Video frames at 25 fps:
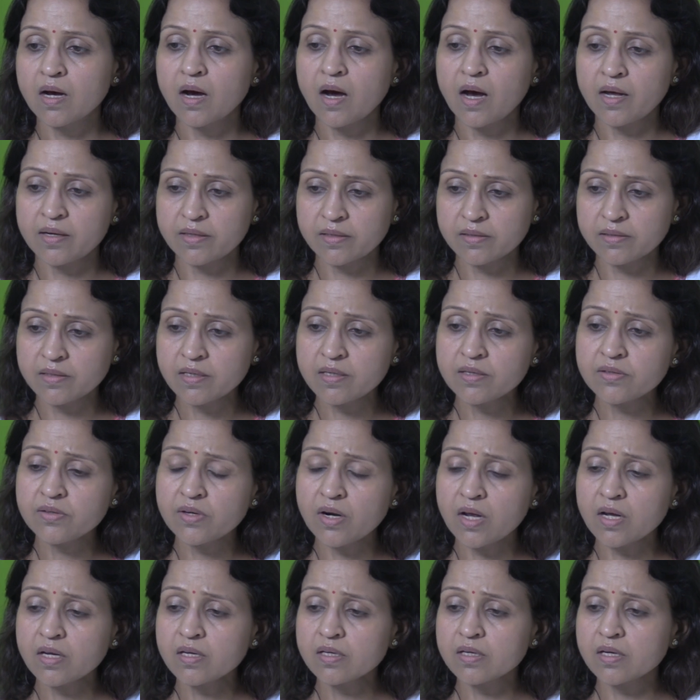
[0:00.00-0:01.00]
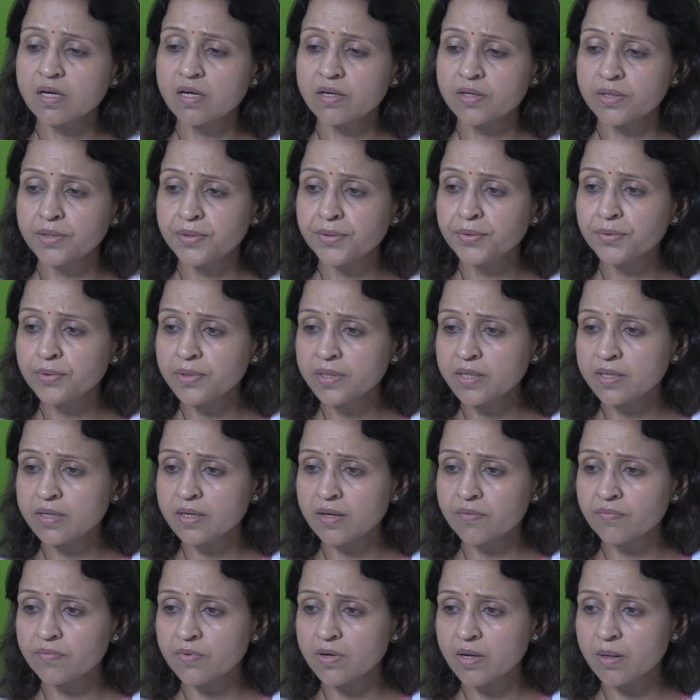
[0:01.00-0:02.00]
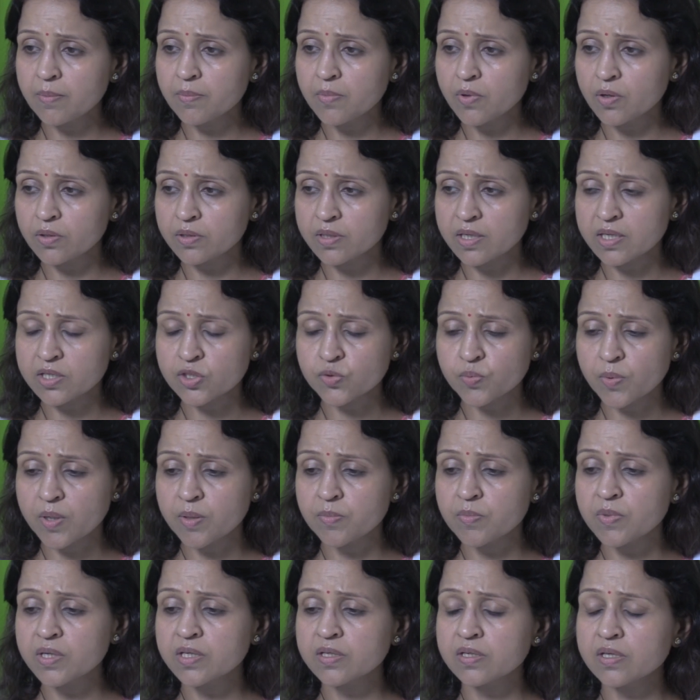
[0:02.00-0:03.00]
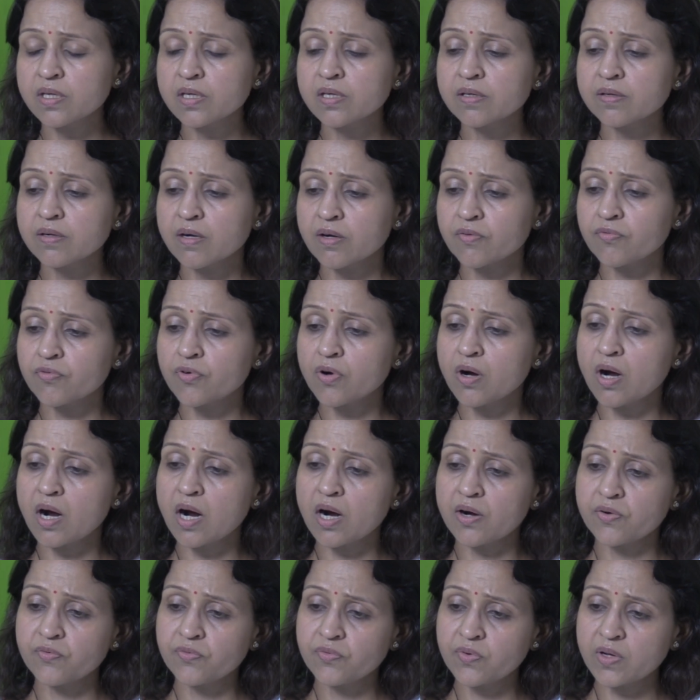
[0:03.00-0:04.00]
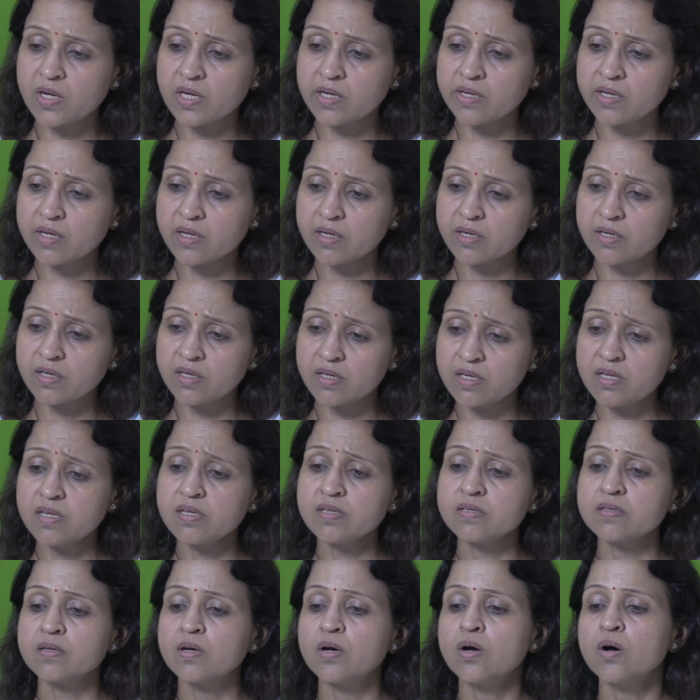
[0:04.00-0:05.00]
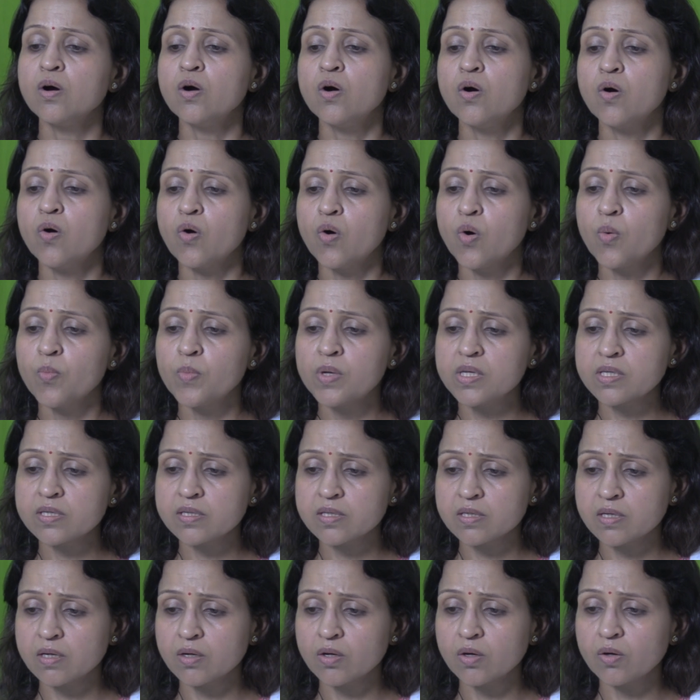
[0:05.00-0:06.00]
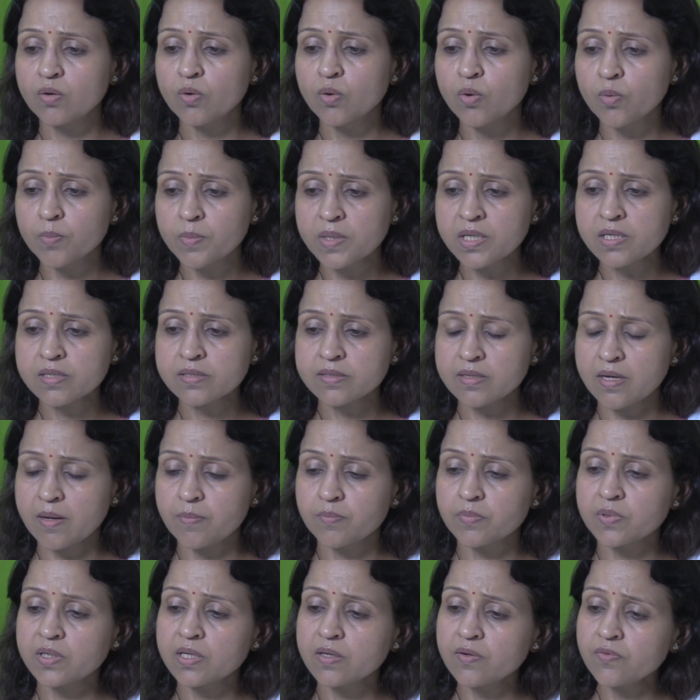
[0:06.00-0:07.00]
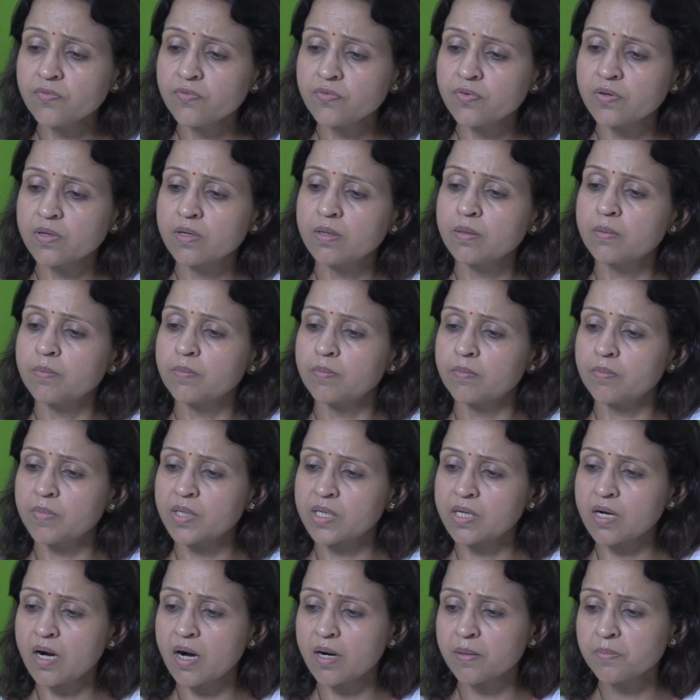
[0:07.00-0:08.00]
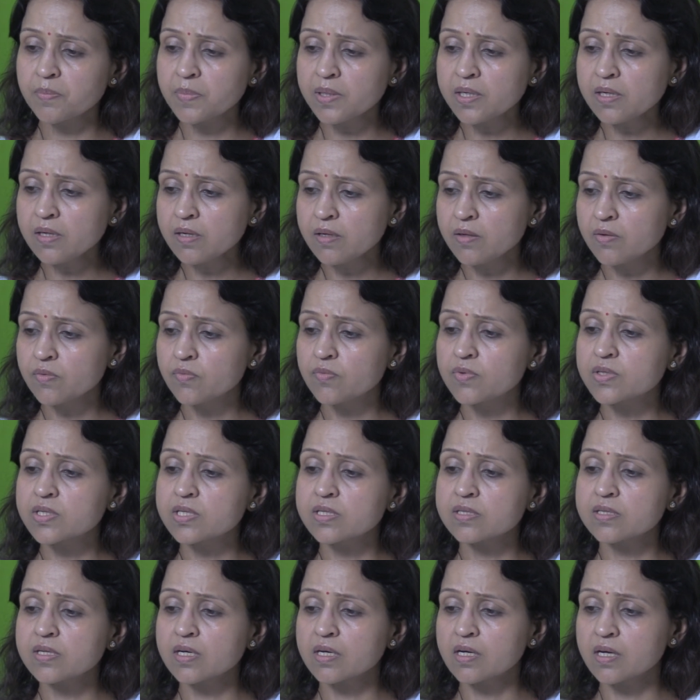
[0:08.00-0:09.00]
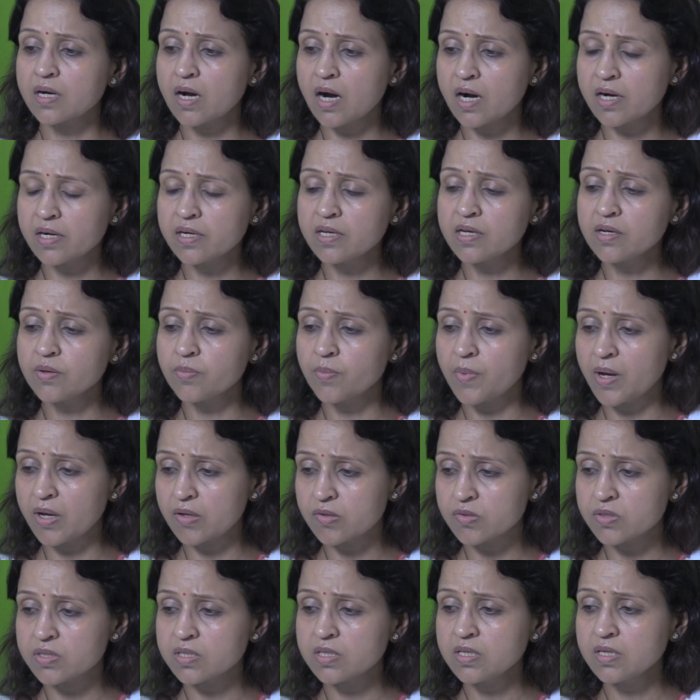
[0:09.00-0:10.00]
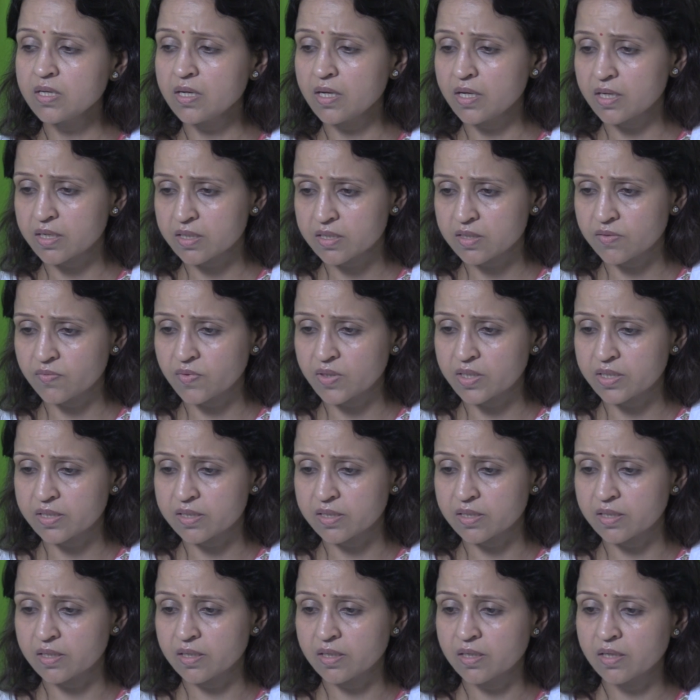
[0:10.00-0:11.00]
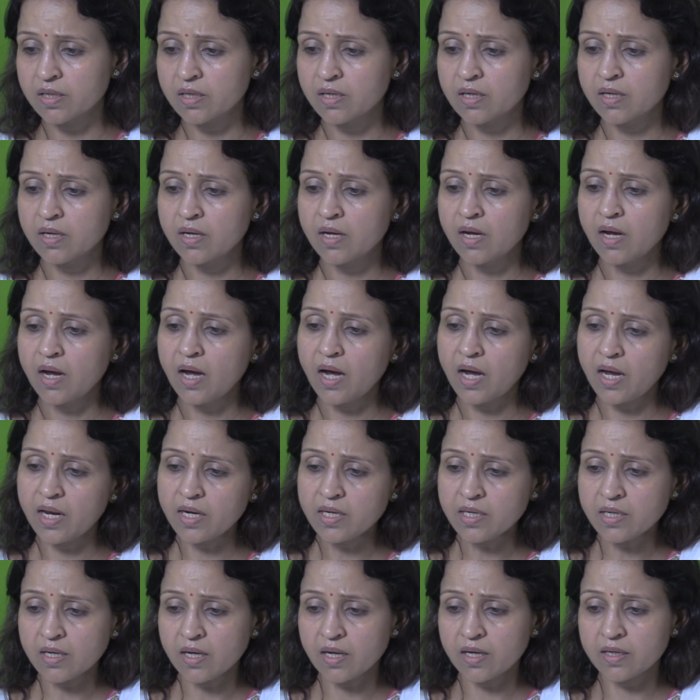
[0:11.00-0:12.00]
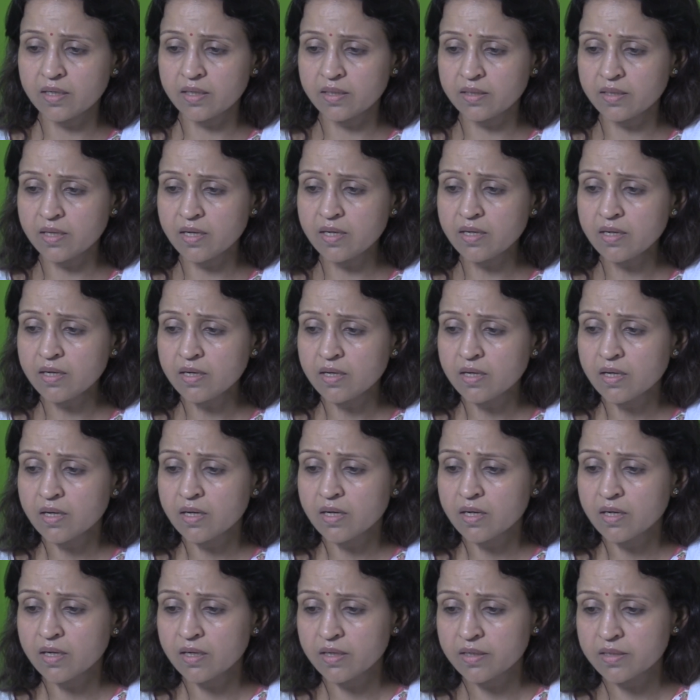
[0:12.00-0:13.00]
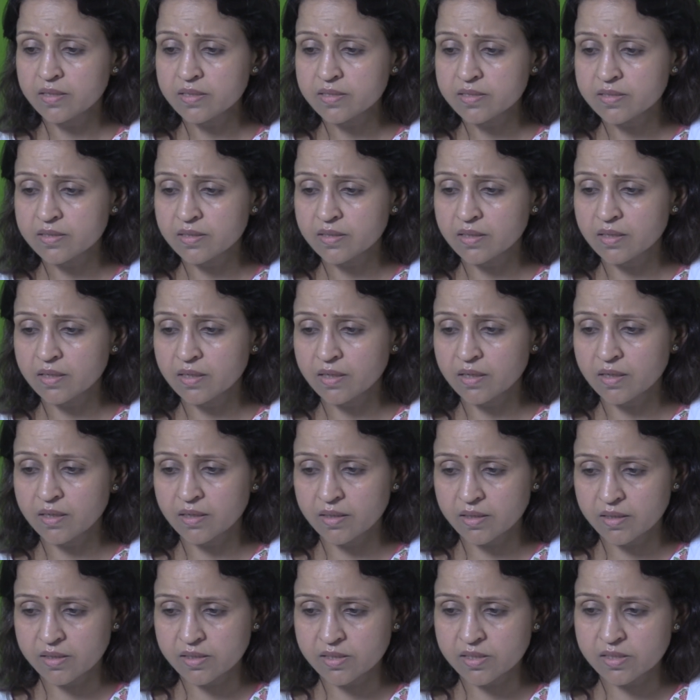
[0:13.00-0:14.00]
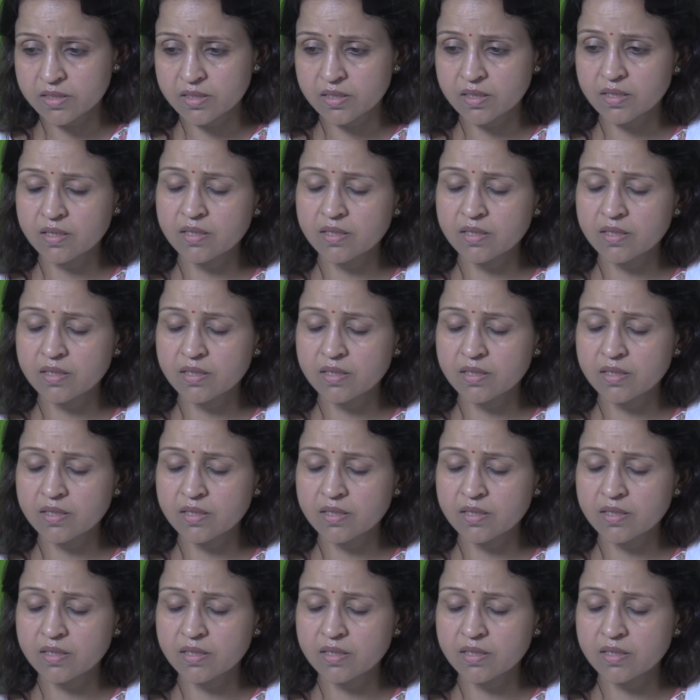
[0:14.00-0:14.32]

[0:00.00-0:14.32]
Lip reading: Another drug, a newly developed or the experimental drug for heart failure is omecamtiv mecarbil, which is a cardiac myosin activator. And another is